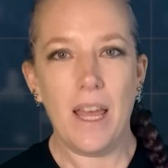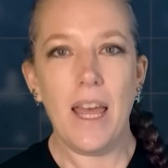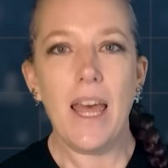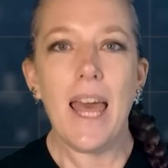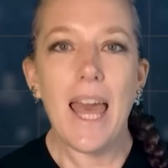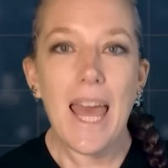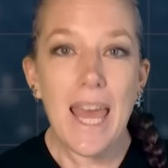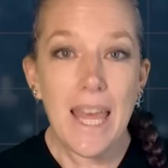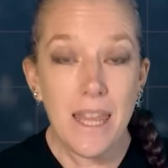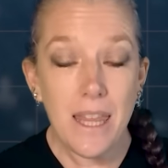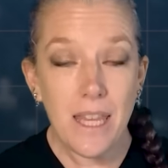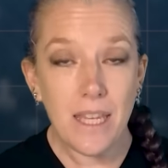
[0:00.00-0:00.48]

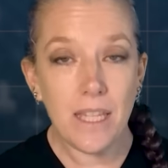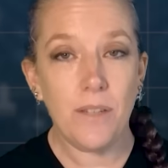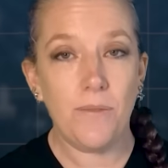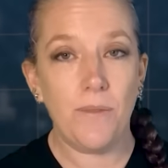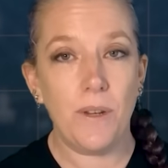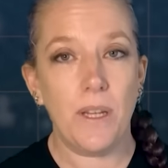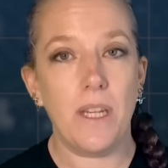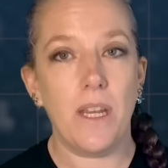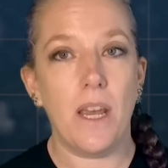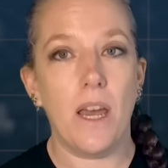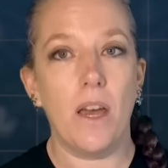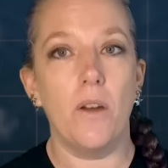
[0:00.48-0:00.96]
In this
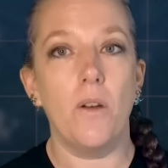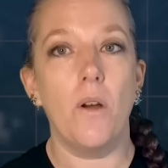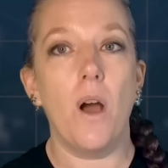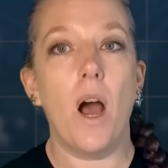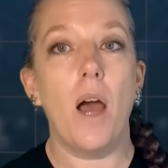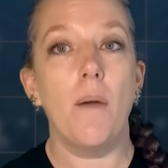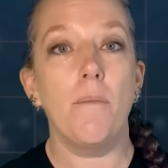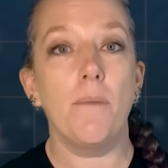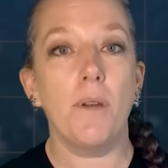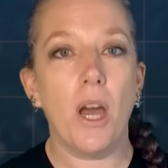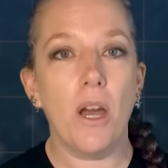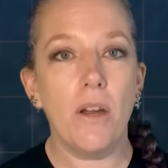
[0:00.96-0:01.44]
video,
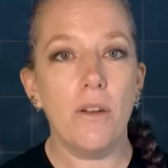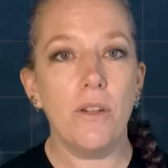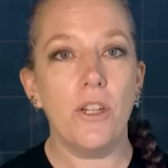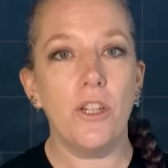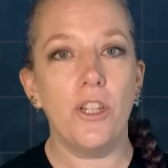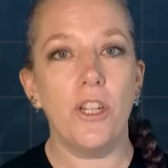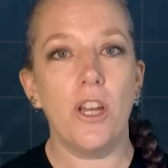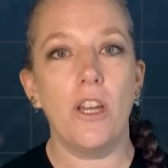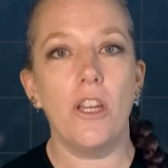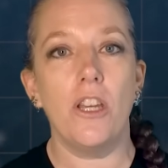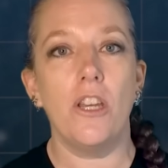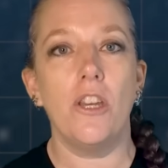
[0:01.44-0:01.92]
I'm going to
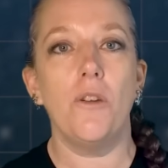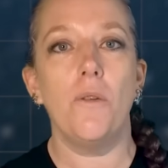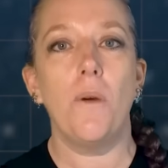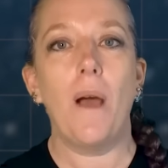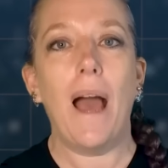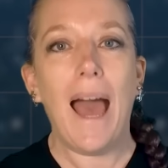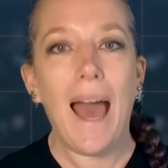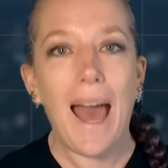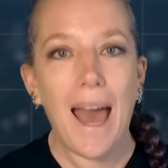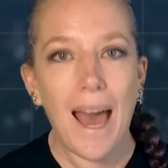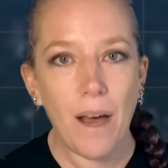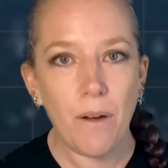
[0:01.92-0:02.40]
show you
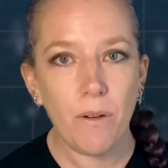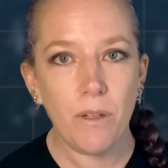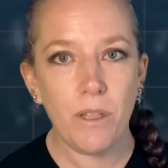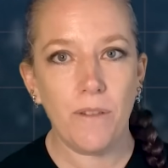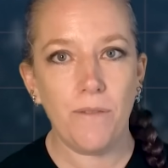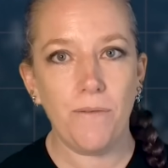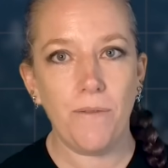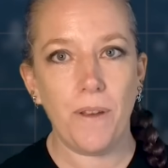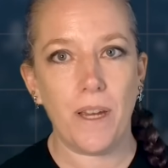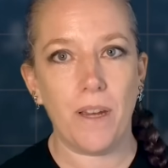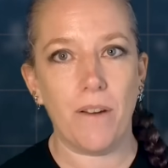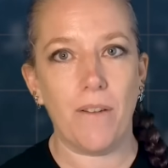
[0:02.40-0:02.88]
how to
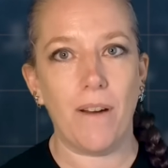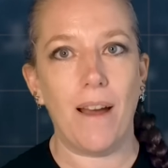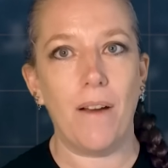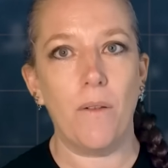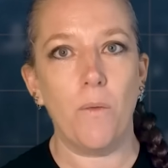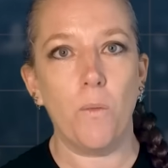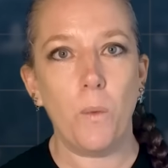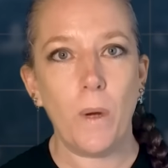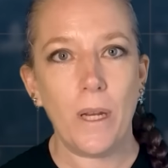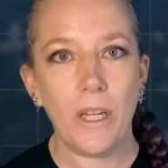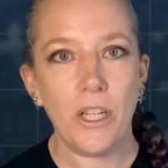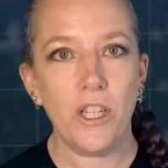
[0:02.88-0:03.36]
figure
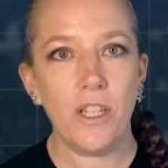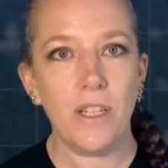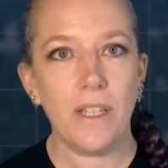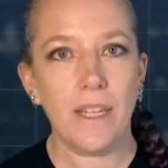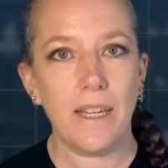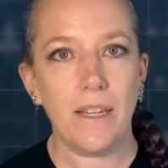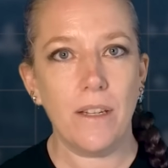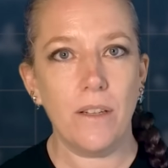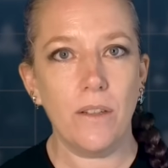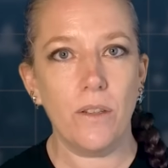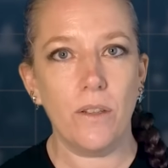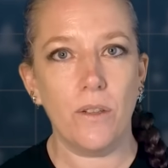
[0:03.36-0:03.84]
out which
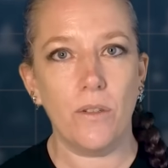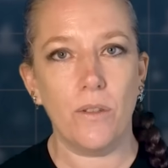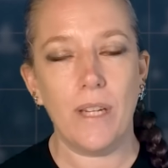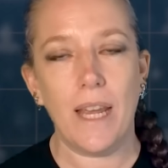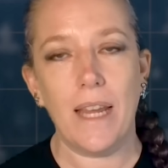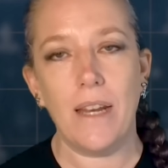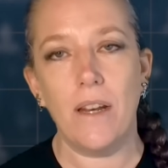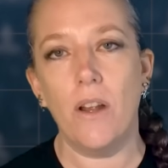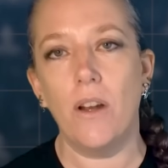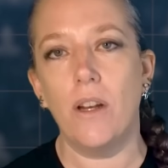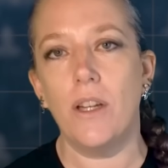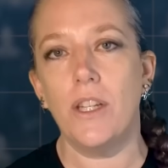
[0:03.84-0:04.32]
skills or
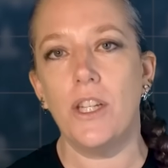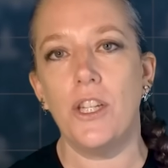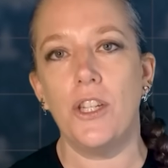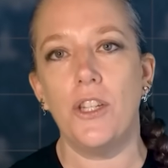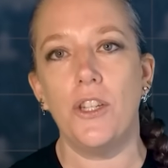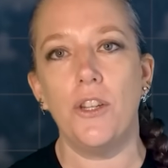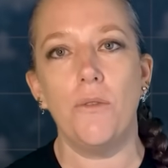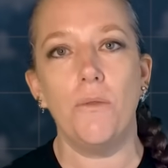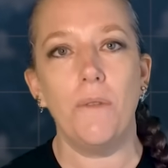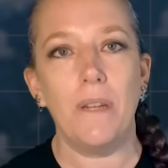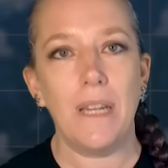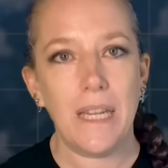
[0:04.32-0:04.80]
technologies
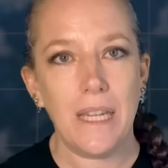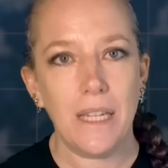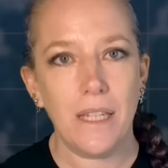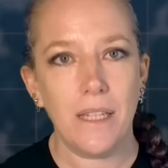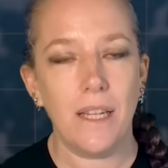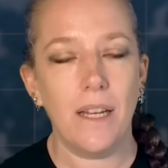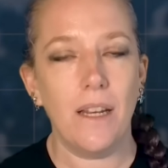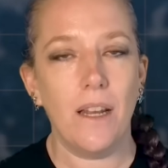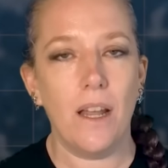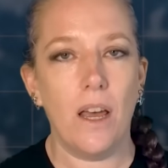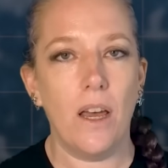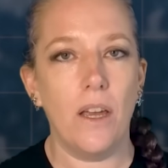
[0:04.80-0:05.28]
you need
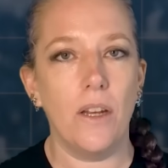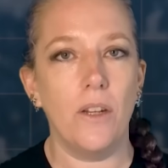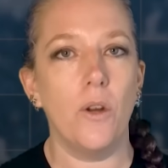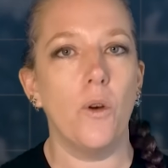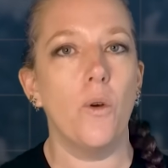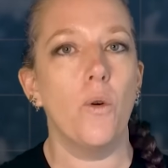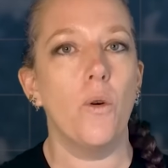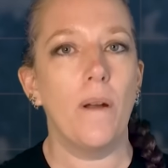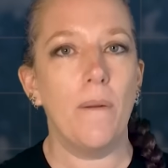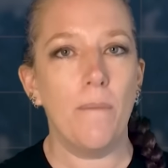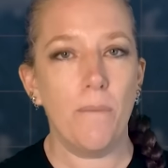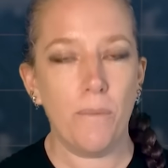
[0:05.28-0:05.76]
to learn
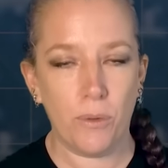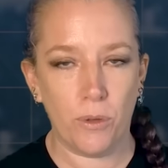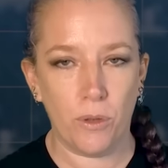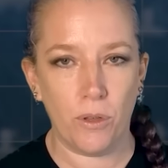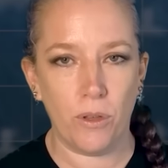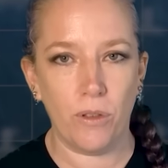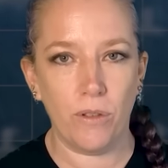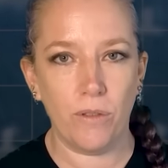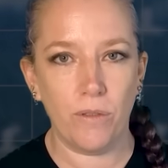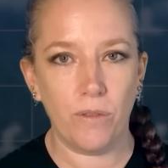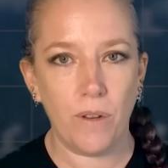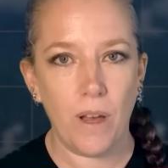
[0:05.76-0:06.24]
or
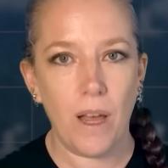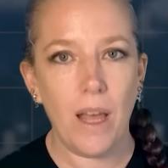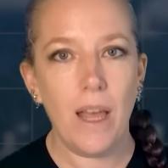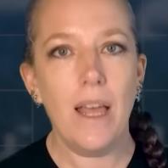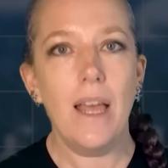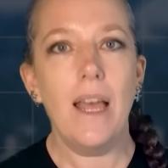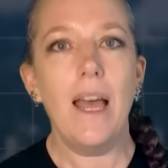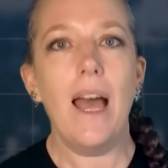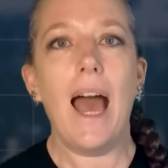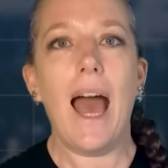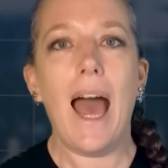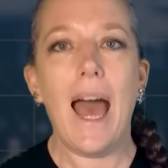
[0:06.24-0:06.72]
improve
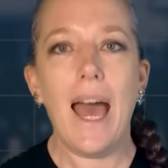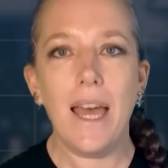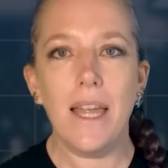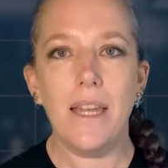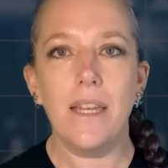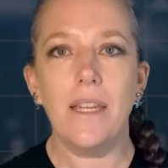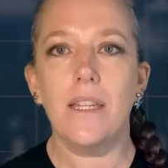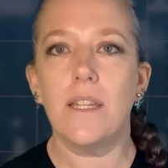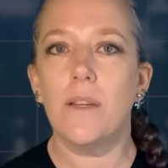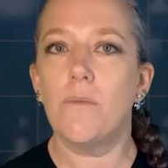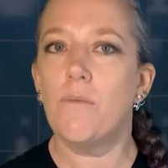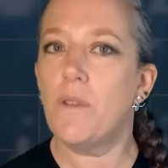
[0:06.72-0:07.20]
and
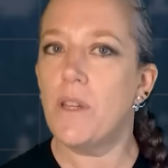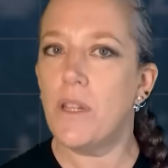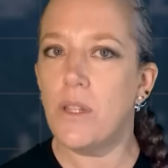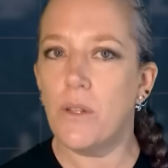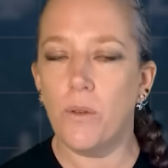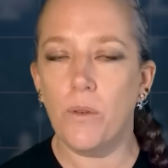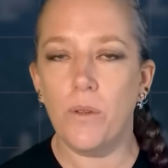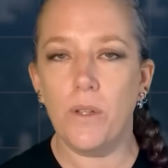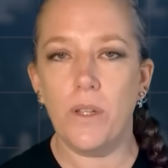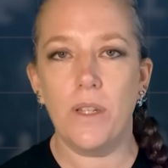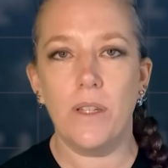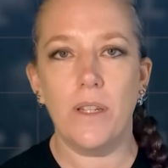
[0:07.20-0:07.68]
some
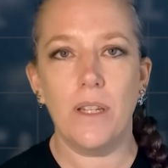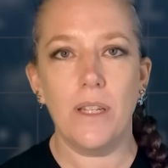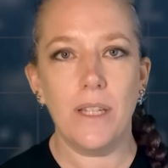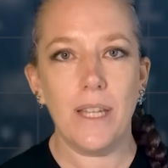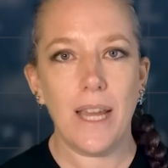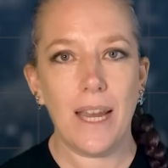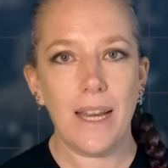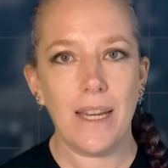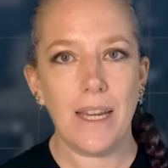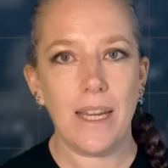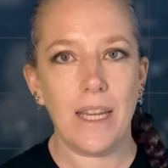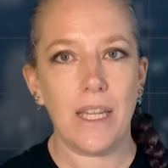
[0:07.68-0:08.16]
resources and
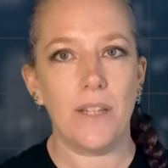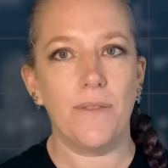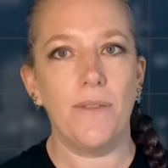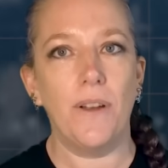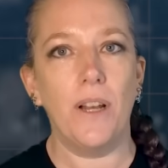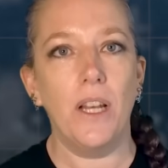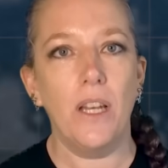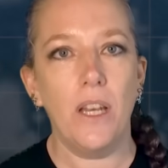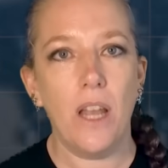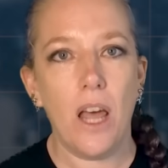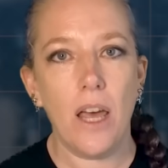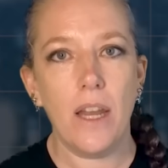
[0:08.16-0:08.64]
techniques for
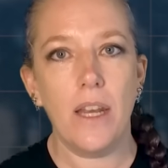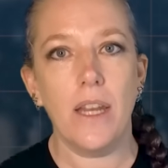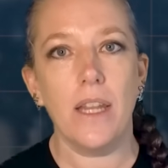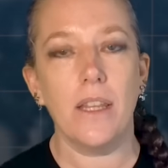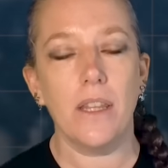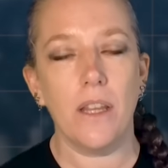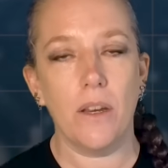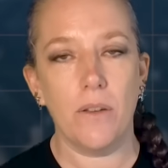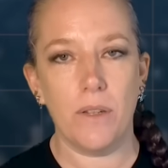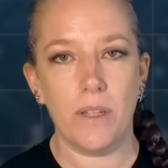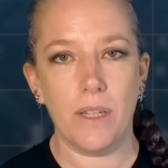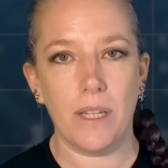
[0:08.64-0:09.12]
learning
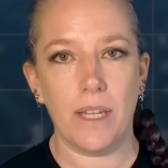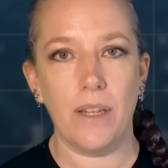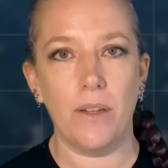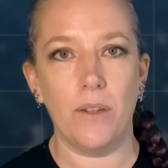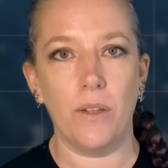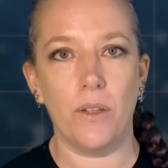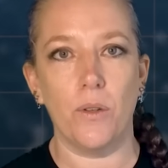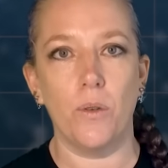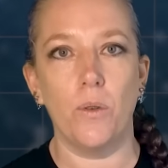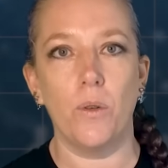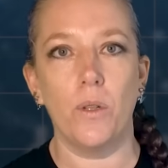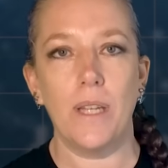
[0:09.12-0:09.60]
those
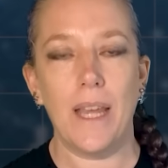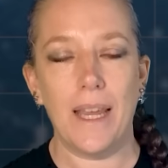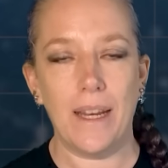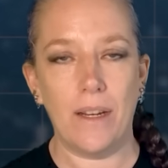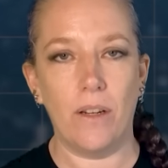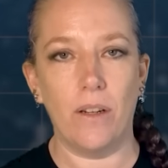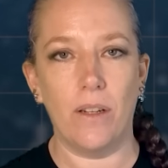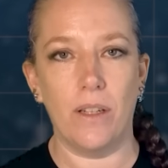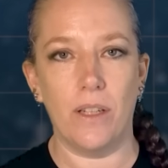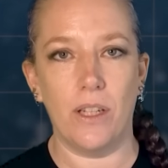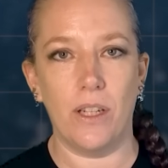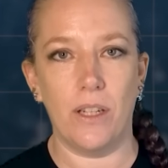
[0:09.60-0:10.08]
skills or
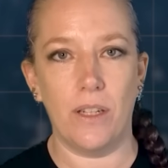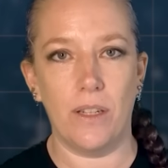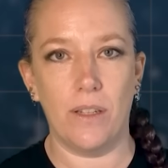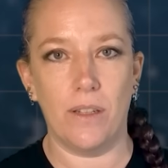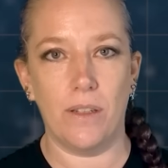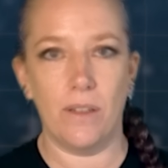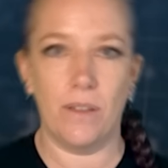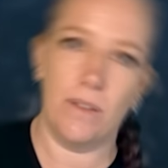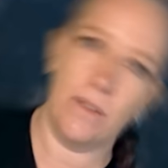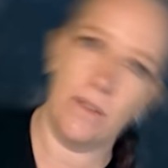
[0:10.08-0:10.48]
technologies.